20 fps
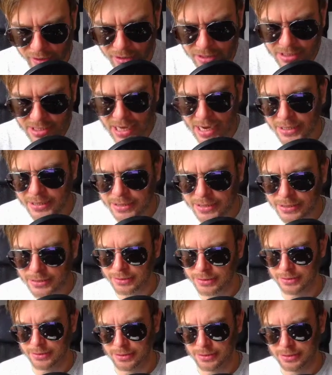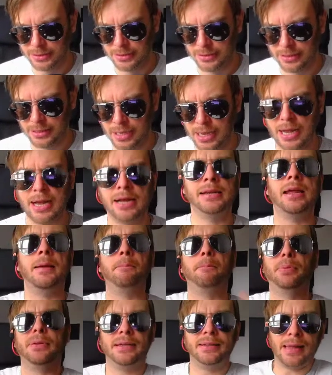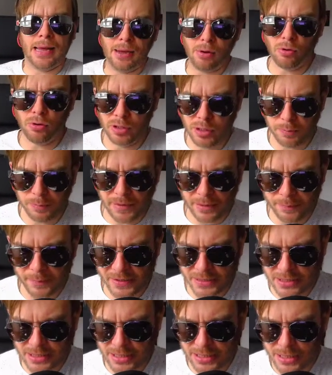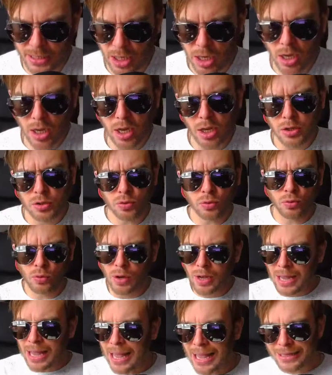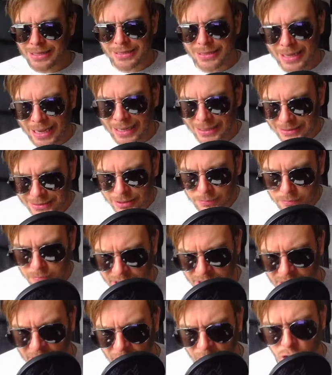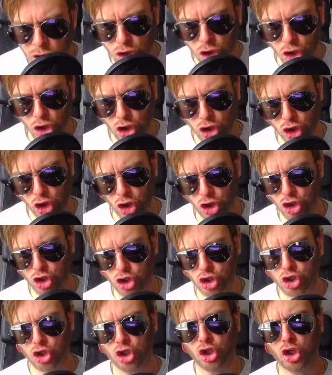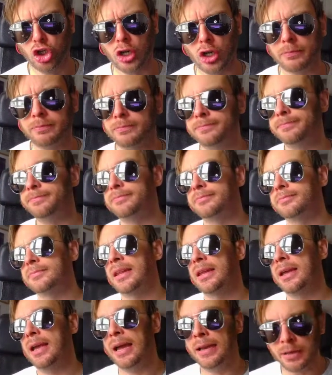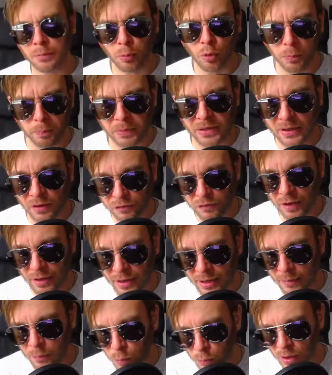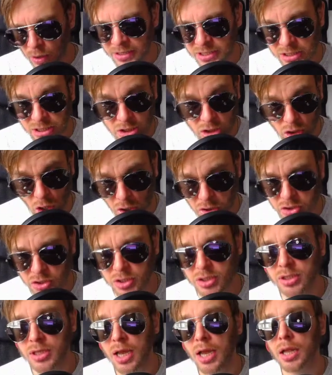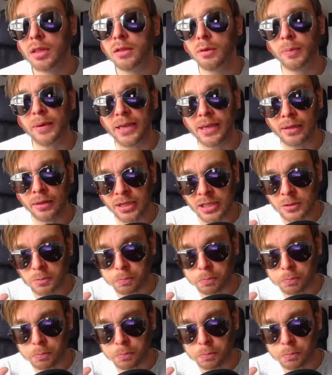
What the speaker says: he said, and then play that on the BBC. So to me, it's just and it won't be it's disgusting the way these